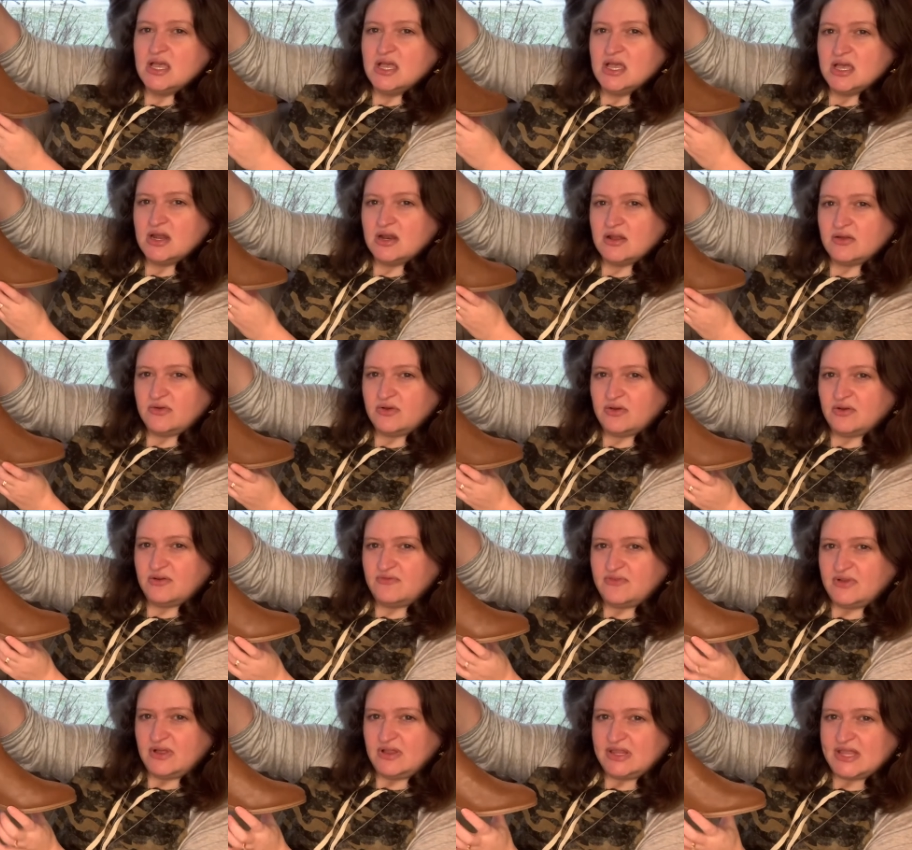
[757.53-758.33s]
I don't know
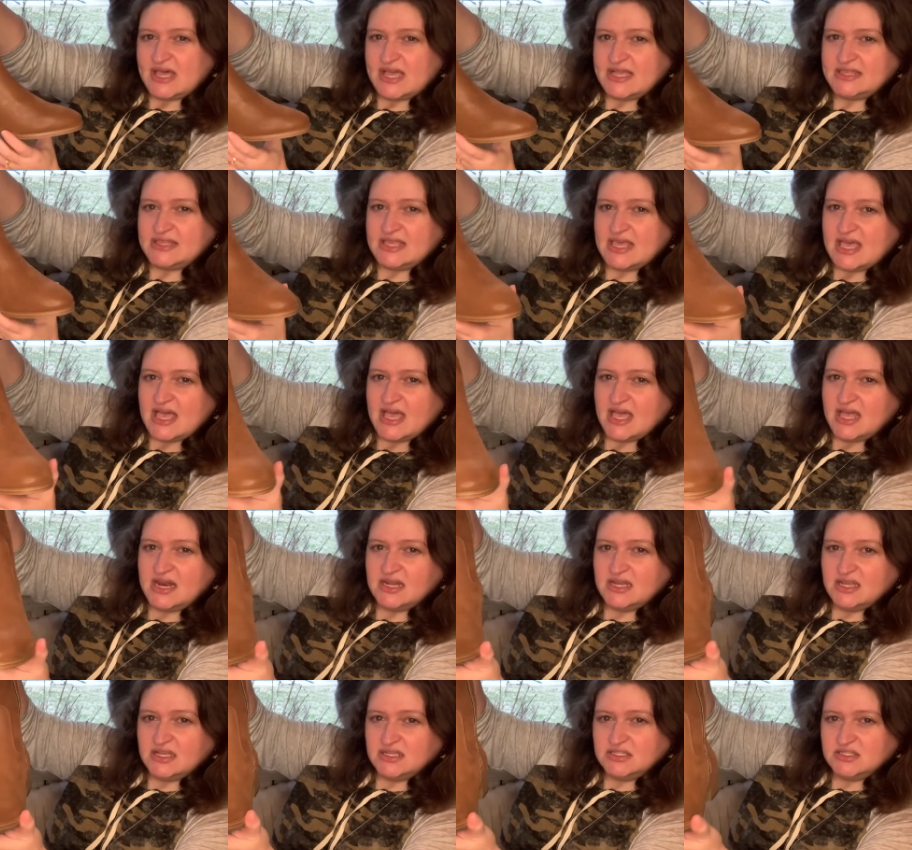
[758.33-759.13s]
if I'll like that.
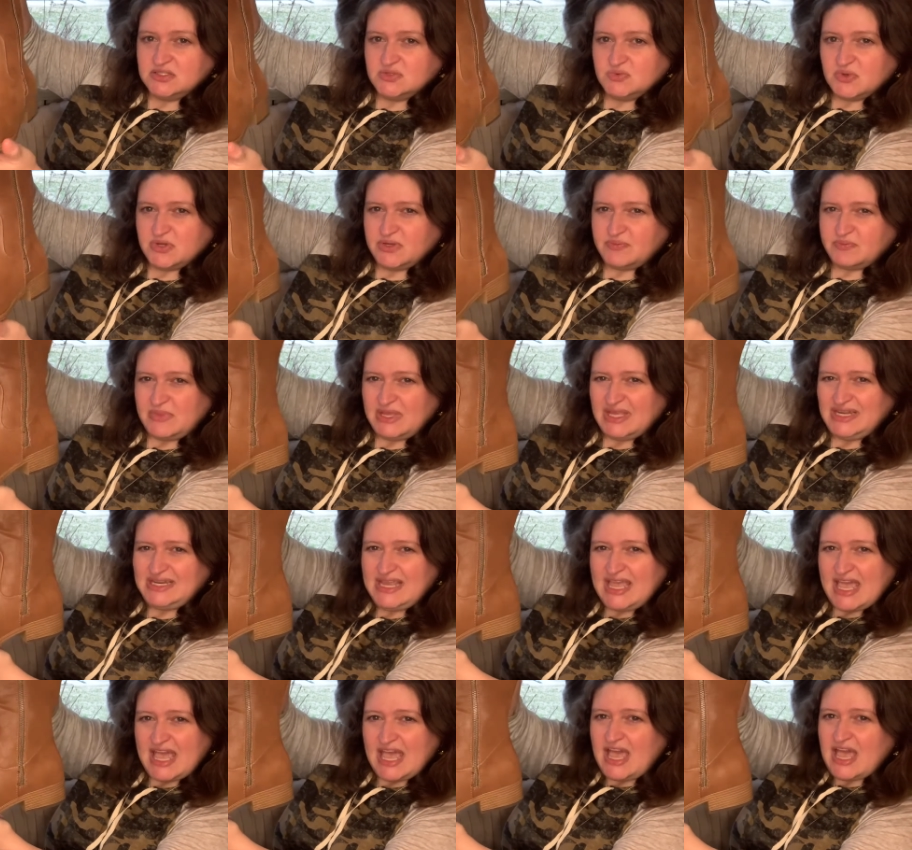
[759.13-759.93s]
I just want
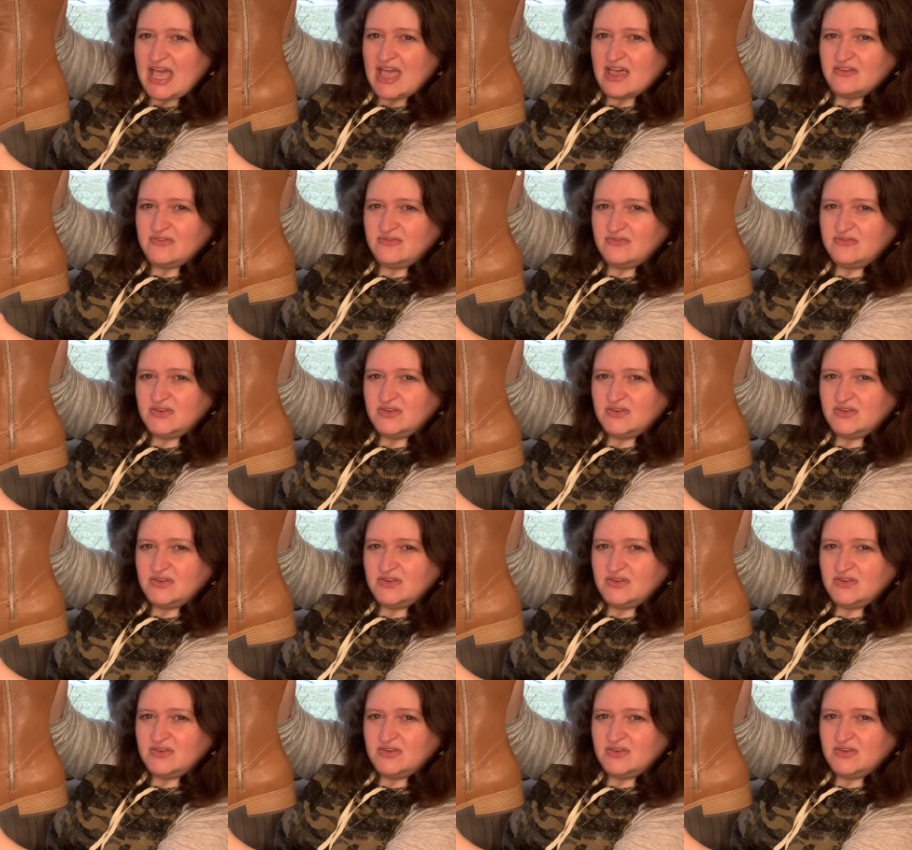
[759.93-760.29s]
mid-calf.